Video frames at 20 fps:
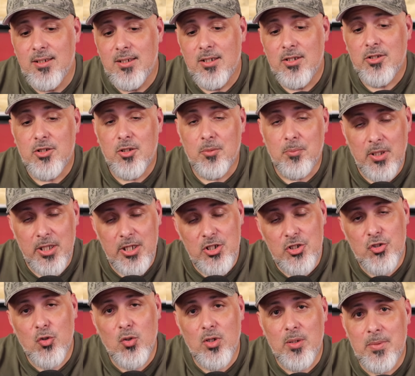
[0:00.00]
So please
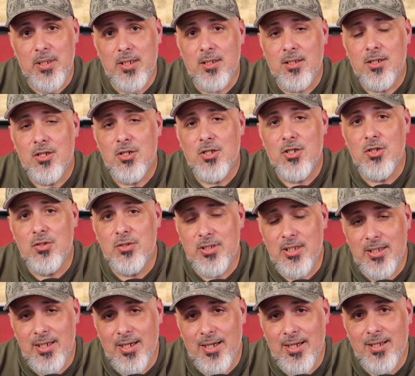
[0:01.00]
join me Tuesday
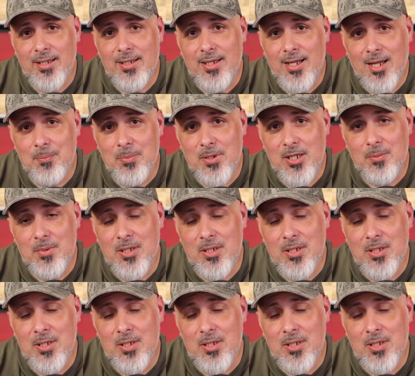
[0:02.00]
night, 9 p.m.